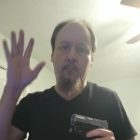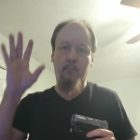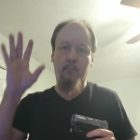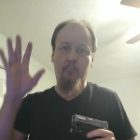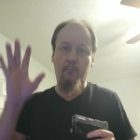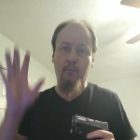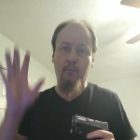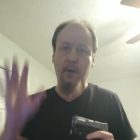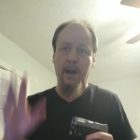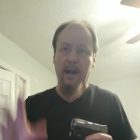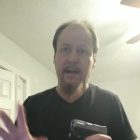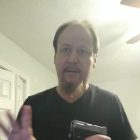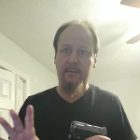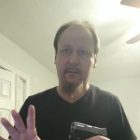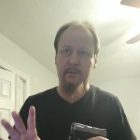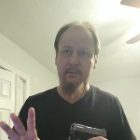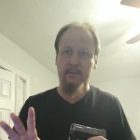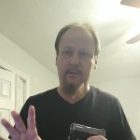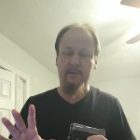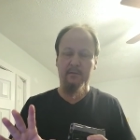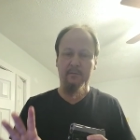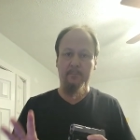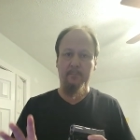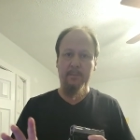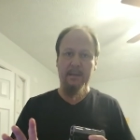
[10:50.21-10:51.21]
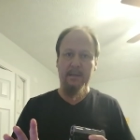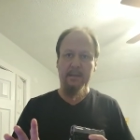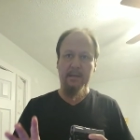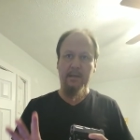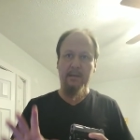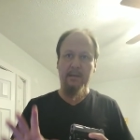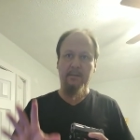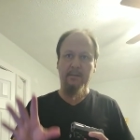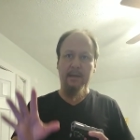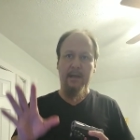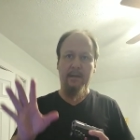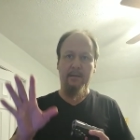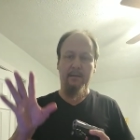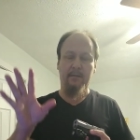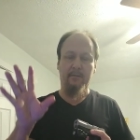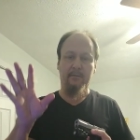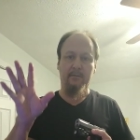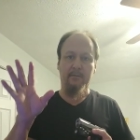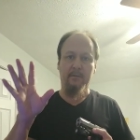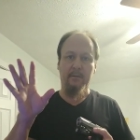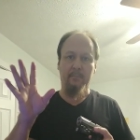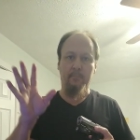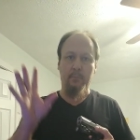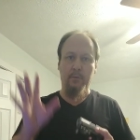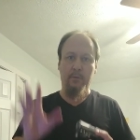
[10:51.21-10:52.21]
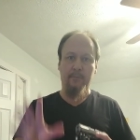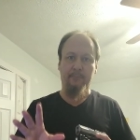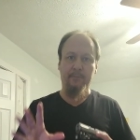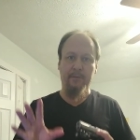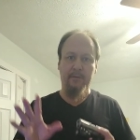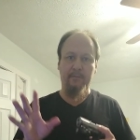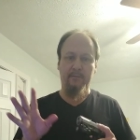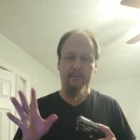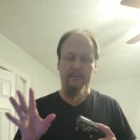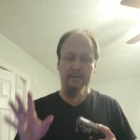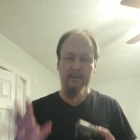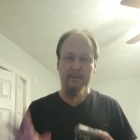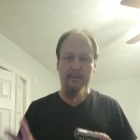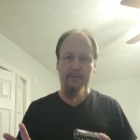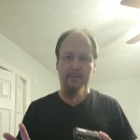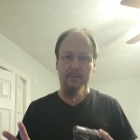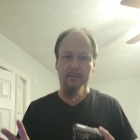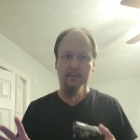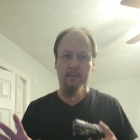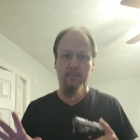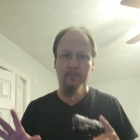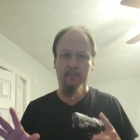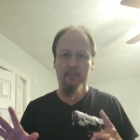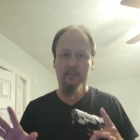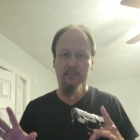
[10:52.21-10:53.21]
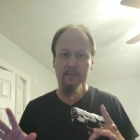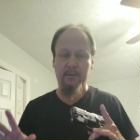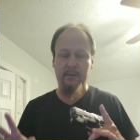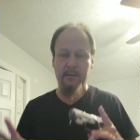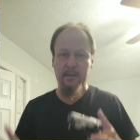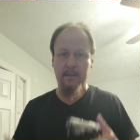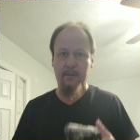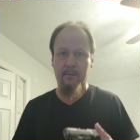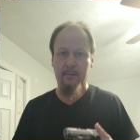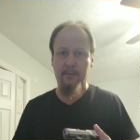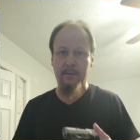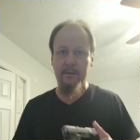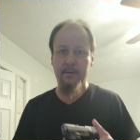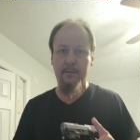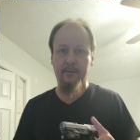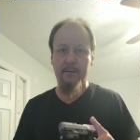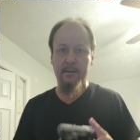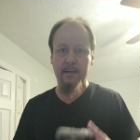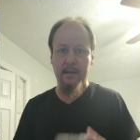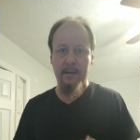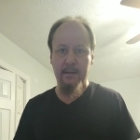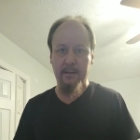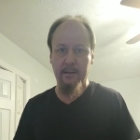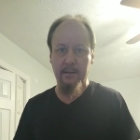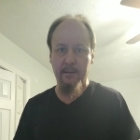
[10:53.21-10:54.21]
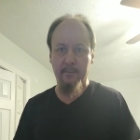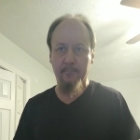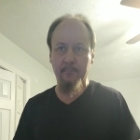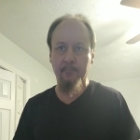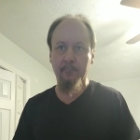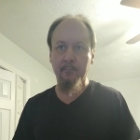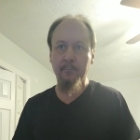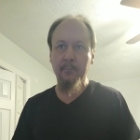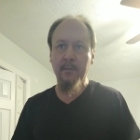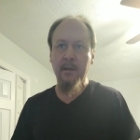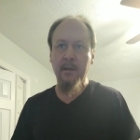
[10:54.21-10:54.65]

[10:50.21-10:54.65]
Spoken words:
practically speaking, that is the perfect scenario to carry your gun in.